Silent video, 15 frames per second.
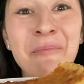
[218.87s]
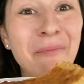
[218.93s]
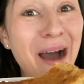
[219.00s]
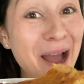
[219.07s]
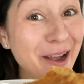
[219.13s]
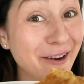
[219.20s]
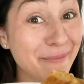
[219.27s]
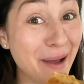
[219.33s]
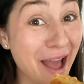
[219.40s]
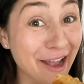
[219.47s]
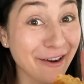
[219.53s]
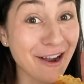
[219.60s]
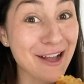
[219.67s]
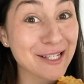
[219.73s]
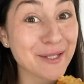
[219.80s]
My pie
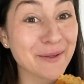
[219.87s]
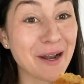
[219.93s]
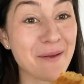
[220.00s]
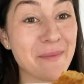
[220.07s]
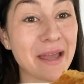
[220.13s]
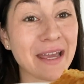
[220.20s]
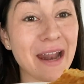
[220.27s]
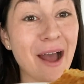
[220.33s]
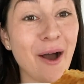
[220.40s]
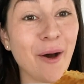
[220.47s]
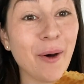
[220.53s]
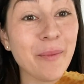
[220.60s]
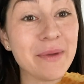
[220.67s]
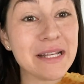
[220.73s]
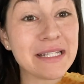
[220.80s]
crust when I make it at
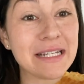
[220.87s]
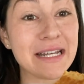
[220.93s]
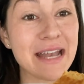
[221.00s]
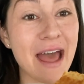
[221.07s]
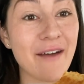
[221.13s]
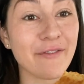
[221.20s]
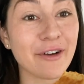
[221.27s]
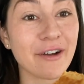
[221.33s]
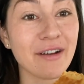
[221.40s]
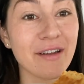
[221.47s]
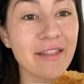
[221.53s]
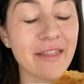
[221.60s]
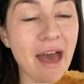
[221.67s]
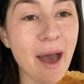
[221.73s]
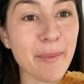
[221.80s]
home is
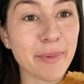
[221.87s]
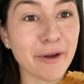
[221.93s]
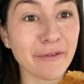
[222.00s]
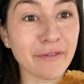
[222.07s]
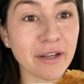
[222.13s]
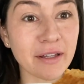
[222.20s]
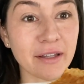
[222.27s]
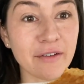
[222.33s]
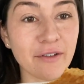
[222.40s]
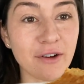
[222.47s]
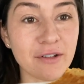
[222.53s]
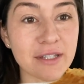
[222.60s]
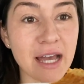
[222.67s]
never that perfectly rolled